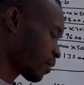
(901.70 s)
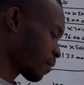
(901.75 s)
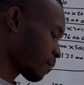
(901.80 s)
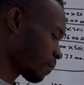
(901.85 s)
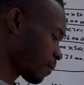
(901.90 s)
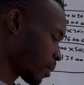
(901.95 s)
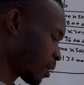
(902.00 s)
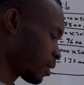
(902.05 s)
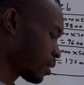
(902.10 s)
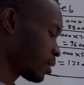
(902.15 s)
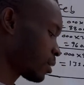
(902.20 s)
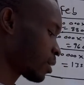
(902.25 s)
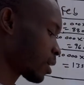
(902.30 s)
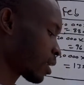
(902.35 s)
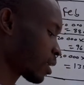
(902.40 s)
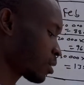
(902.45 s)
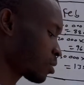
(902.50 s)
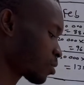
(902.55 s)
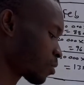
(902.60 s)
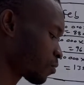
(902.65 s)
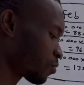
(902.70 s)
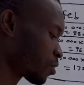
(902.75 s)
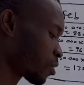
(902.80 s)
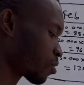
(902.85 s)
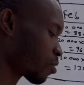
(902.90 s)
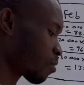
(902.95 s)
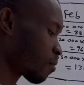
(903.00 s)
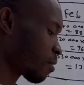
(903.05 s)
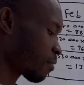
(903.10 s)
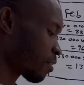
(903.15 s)
bear interest of
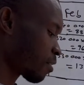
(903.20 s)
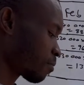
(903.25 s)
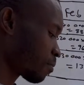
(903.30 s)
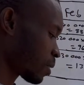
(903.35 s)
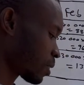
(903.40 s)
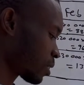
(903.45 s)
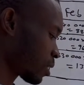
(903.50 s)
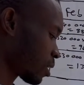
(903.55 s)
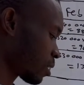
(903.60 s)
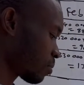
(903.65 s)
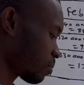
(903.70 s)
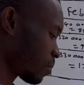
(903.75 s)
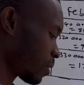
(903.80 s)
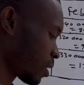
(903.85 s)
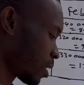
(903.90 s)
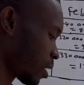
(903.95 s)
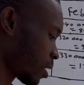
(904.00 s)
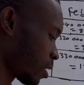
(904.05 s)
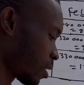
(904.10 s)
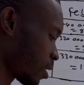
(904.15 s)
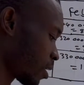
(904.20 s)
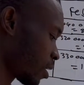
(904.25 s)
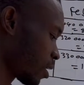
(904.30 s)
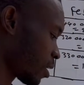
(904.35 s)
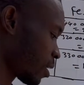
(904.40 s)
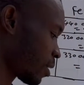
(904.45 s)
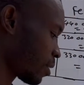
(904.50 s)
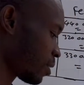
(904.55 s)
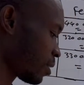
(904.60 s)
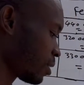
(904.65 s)
12.5% per year,
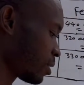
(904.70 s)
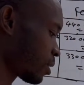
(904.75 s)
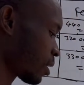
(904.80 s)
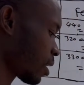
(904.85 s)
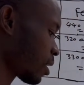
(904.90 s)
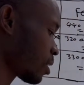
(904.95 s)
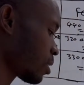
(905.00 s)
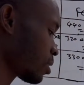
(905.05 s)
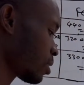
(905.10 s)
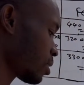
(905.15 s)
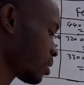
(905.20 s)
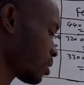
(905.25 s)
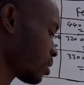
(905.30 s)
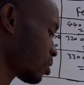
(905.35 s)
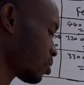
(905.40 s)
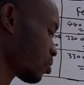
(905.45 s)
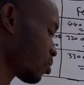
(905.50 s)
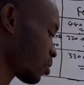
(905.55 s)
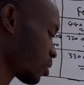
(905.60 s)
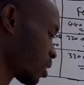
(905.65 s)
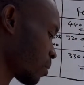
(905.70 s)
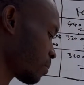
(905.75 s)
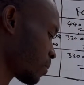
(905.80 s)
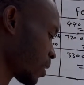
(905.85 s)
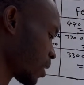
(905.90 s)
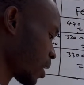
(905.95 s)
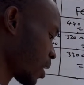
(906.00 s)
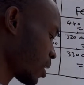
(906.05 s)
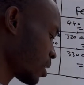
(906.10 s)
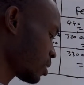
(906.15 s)
and interest is not
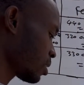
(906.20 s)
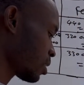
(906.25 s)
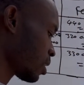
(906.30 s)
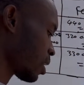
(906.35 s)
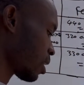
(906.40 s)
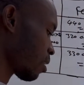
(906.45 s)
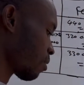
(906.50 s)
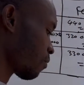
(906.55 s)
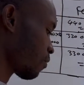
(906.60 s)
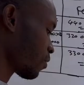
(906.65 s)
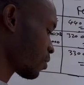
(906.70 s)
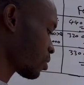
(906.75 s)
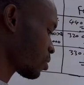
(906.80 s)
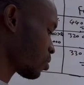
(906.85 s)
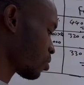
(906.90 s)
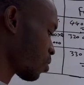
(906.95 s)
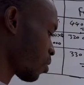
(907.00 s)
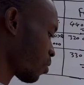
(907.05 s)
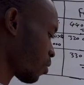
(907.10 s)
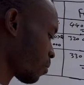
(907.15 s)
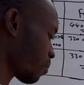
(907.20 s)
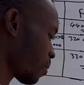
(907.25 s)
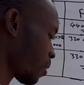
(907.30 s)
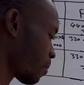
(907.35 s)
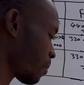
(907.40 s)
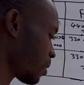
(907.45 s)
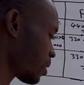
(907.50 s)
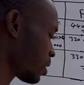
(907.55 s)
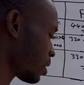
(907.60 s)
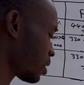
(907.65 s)
capitalized, and fixed loan
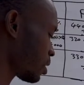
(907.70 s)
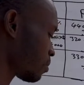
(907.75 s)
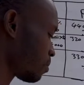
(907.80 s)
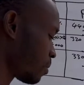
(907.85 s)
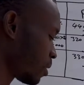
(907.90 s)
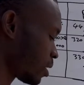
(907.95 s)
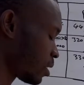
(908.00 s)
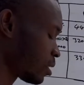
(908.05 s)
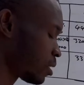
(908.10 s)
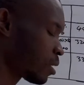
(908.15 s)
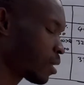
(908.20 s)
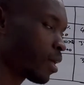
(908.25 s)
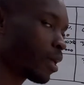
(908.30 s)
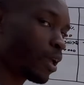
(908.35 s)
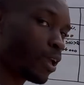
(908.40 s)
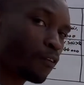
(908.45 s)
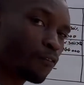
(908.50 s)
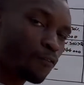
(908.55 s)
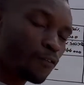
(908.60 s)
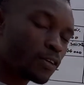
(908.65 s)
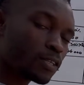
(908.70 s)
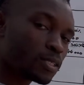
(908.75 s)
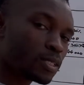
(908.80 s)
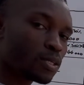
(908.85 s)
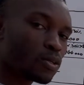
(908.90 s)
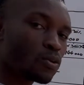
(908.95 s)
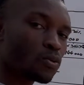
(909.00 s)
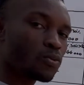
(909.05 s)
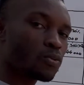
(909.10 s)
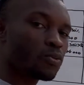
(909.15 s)
repayment is made. A fixed
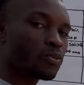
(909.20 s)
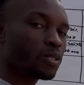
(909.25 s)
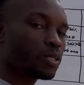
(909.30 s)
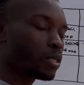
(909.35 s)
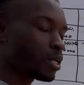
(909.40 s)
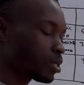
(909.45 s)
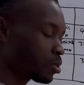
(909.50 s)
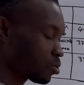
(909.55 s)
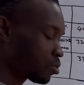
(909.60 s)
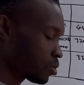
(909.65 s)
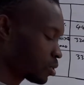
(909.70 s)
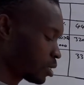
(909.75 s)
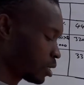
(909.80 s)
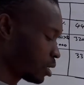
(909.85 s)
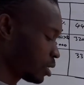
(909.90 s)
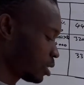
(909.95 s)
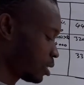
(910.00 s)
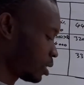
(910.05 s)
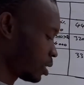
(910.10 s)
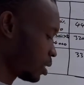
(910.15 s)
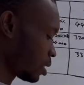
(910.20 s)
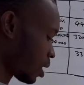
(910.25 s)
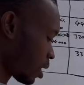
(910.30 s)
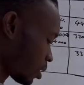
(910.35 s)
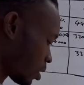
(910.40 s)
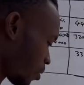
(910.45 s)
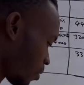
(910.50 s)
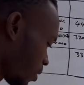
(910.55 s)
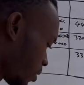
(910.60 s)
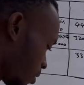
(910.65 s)
loan, it does not change, in
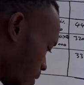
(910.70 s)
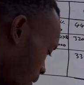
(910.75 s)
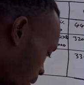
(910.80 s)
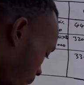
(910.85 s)
other words.